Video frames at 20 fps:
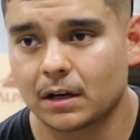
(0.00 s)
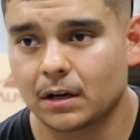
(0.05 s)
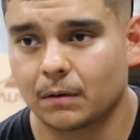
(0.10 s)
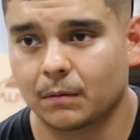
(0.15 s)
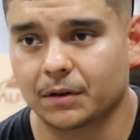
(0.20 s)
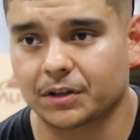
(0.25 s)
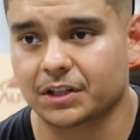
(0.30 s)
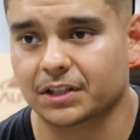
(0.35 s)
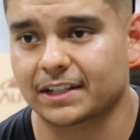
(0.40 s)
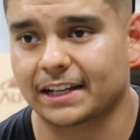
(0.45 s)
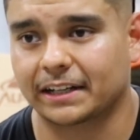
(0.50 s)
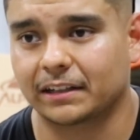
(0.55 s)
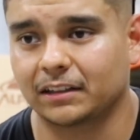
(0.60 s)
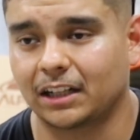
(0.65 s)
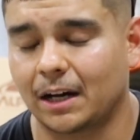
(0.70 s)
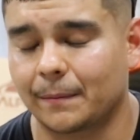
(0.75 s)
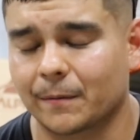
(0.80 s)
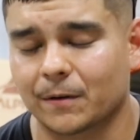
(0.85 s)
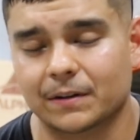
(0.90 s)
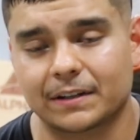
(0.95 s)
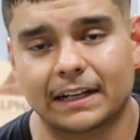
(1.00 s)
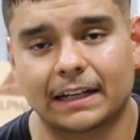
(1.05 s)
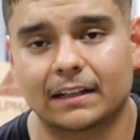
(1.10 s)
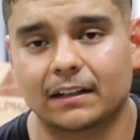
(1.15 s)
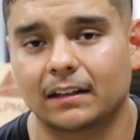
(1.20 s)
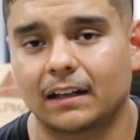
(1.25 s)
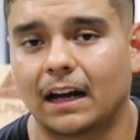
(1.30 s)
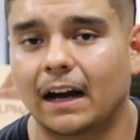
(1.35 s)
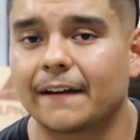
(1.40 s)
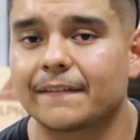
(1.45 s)
which is like a lot more day in the
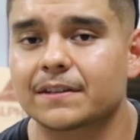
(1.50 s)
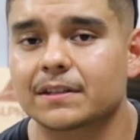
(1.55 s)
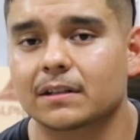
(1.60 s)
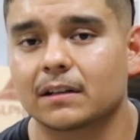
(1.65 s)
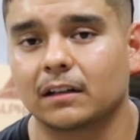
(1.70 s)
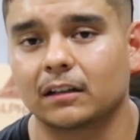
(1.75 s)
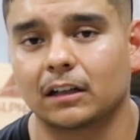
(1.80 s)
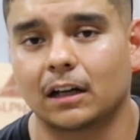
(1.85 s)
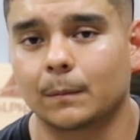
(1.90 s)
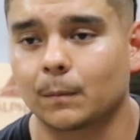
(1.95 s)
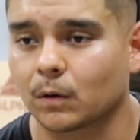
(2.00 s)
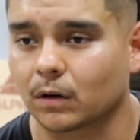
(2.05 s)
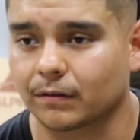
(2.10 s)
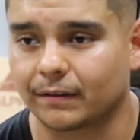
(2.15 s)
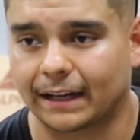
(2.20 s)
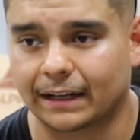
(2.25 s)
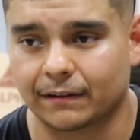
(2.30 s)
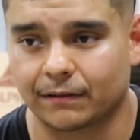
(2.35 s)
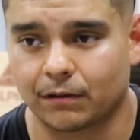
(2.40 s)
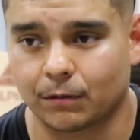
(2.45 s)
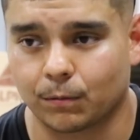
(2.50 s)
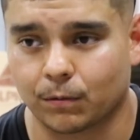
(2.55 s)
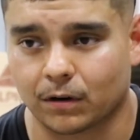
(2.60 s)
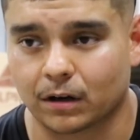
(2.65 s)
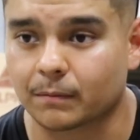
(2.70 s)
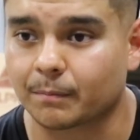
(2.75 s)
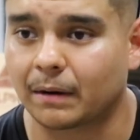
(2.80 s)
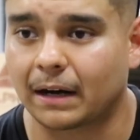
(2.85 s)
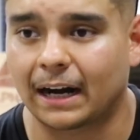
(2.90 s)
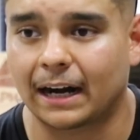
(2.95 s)
lives, a lot more like the
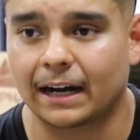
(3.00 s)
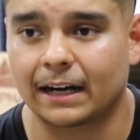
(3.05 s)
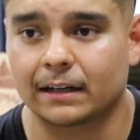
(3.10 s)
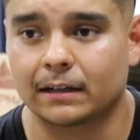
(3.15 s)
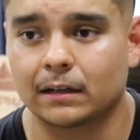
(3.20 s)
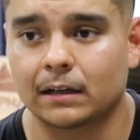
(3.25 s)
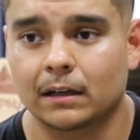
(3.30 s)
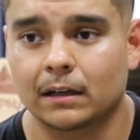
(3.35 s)
work behind,